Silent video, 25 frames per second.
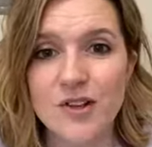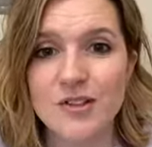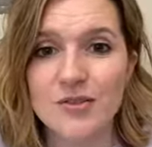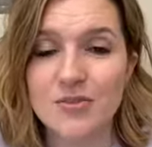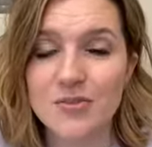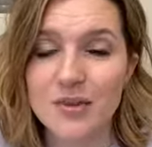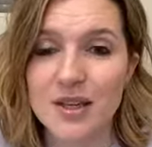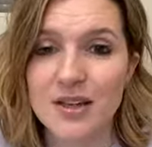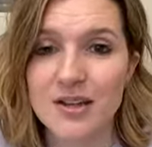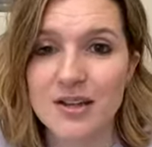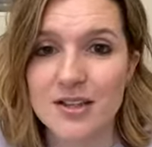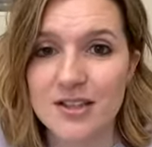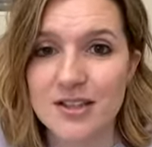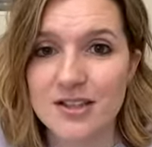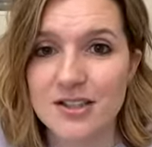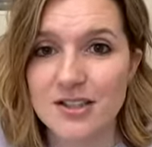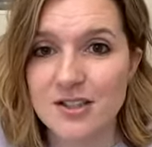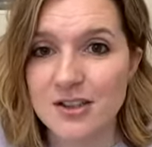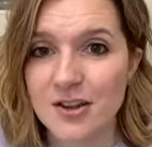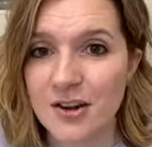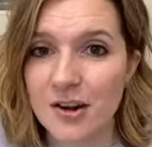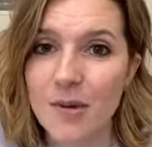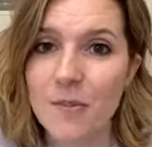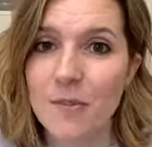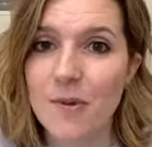me on
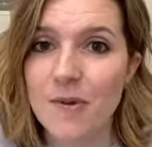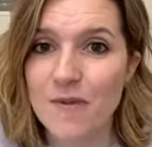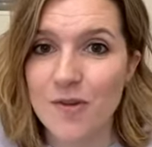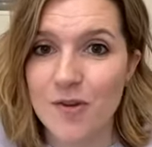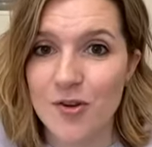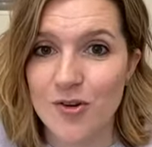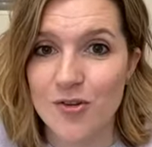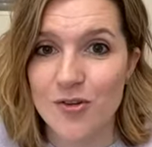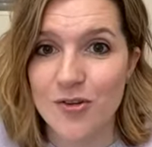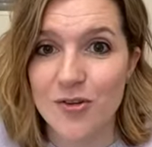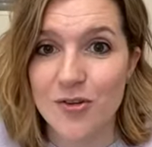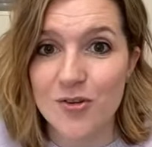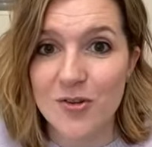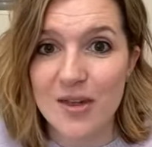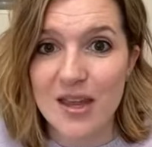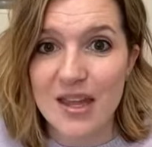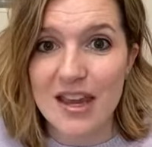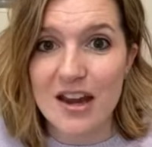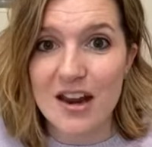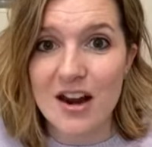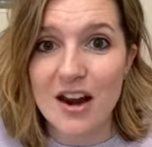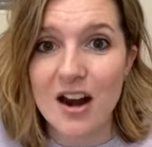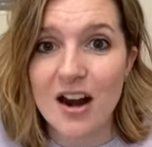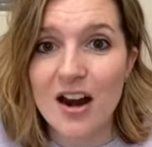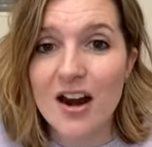Instagram if you're new
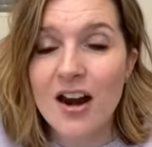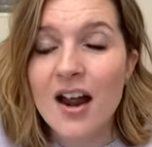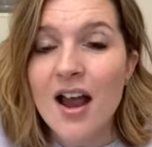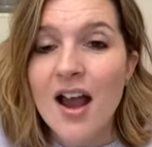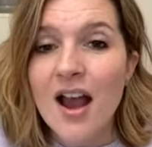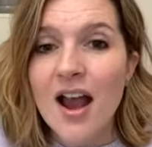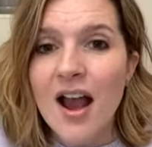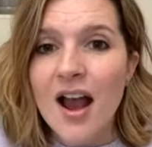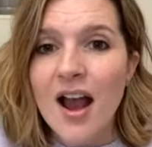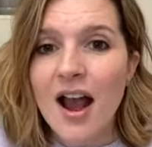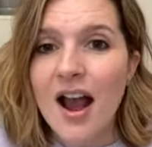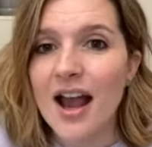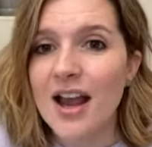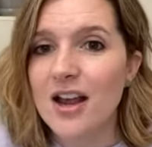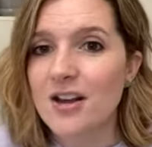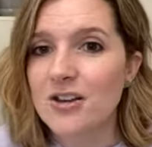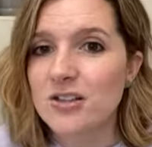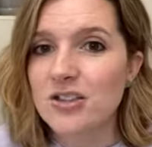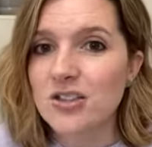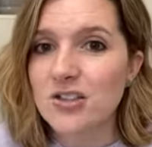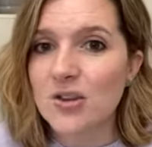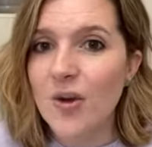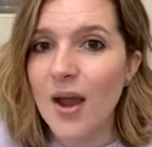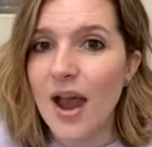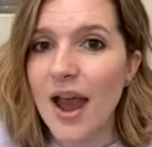here. I
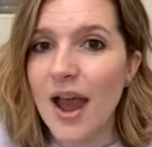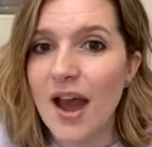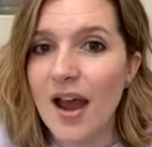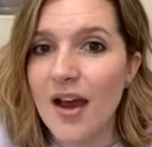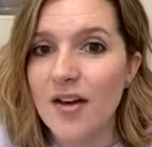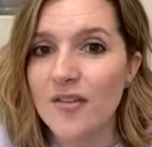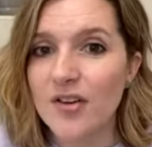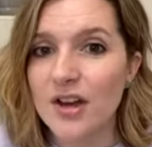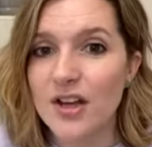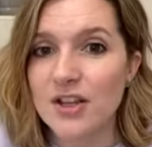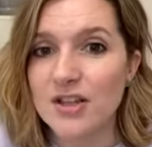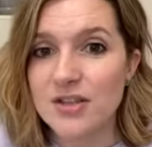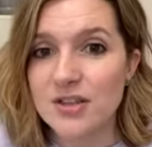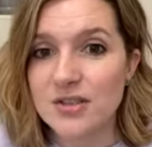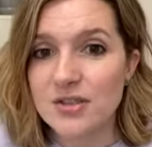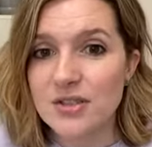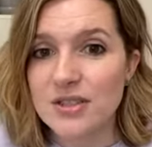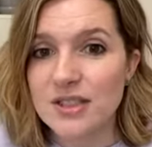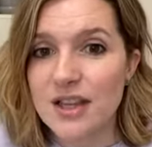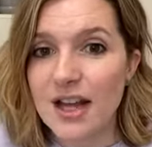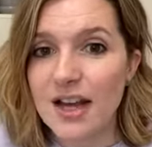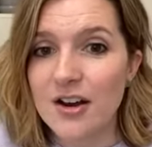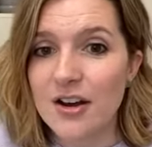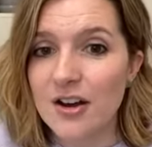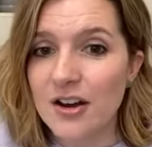also have a
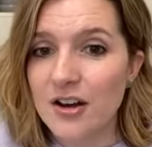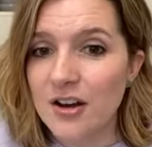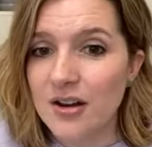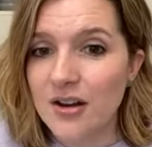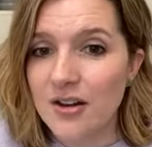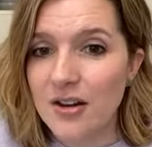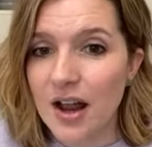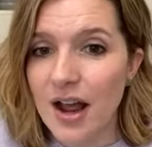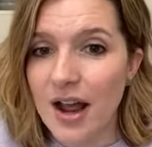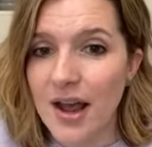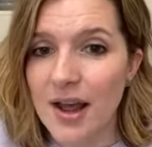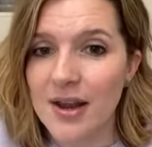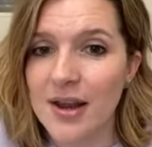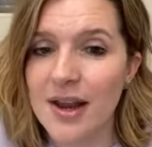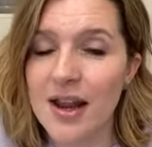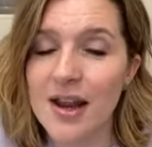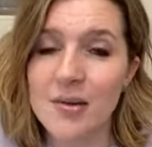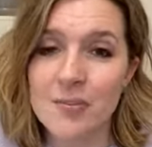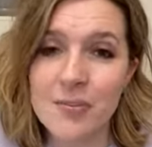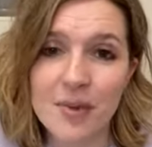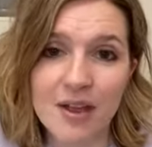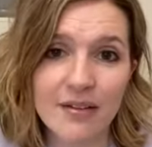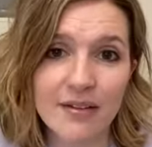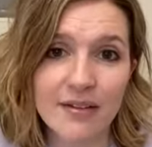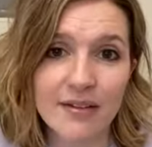newsletter and a
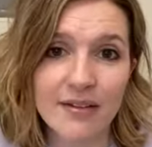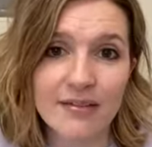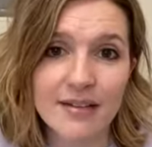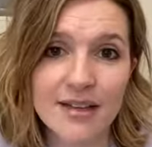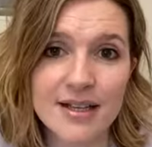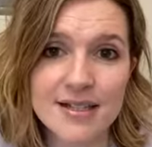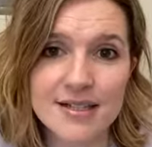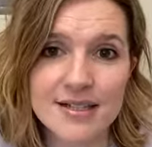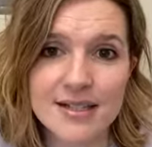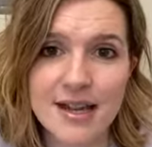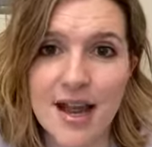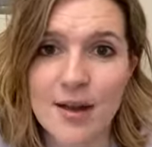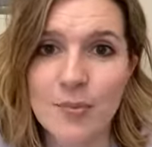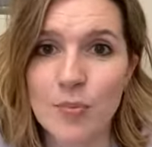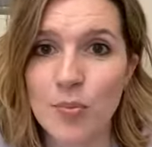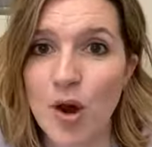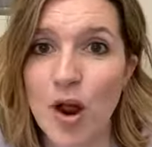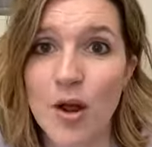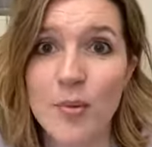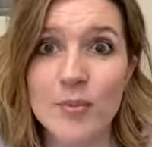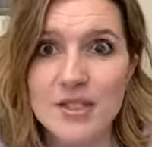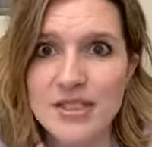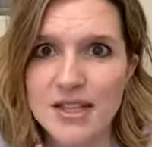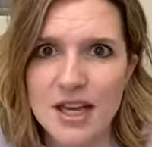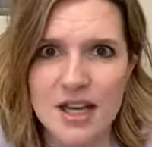mailing list. I
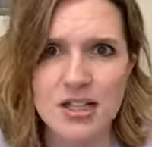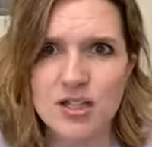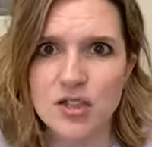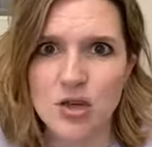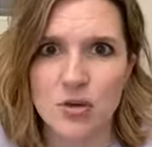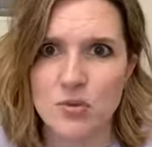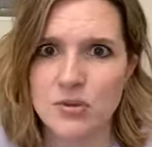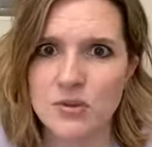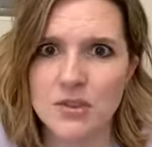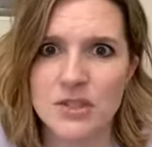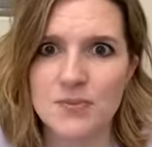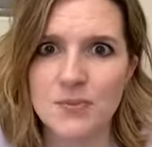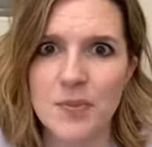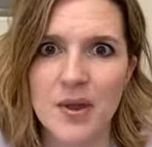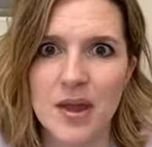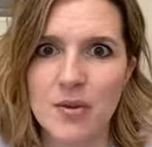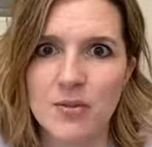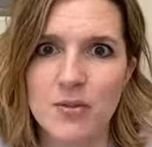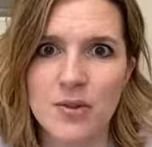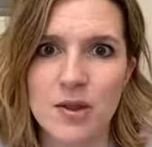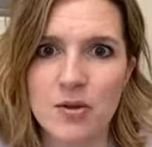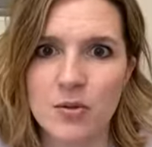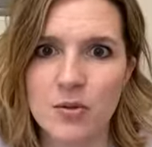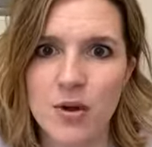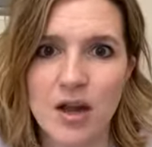promise I don't
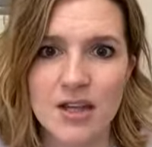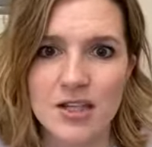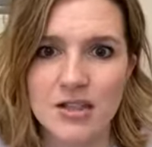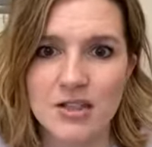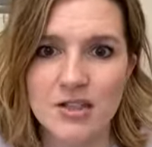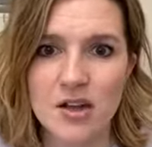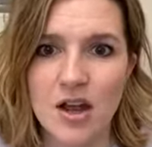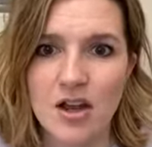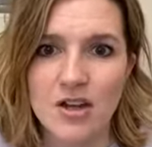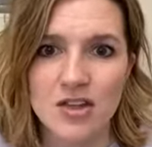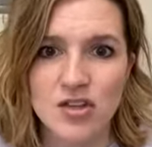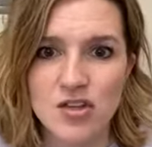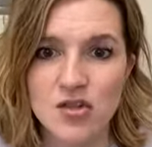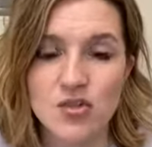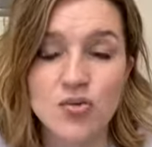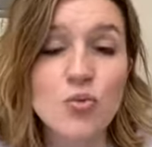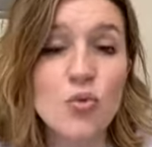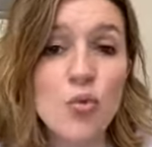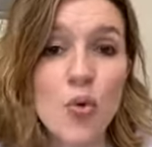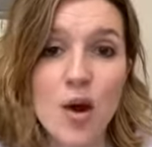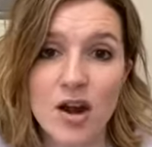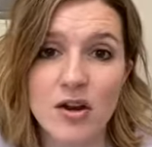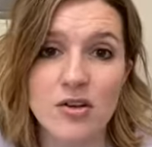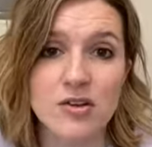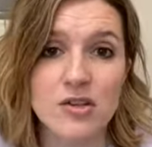spam you. I
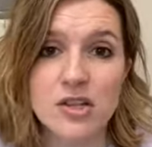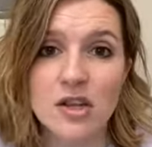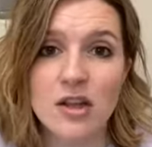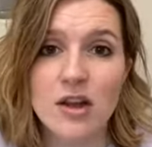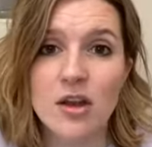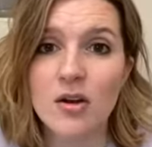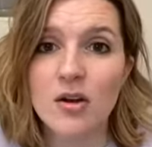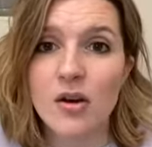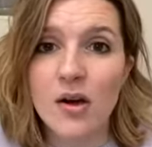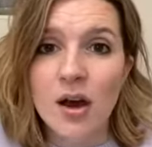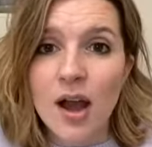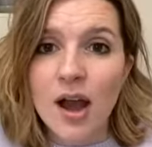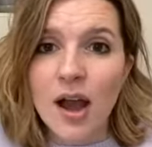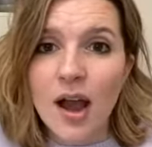swear to you.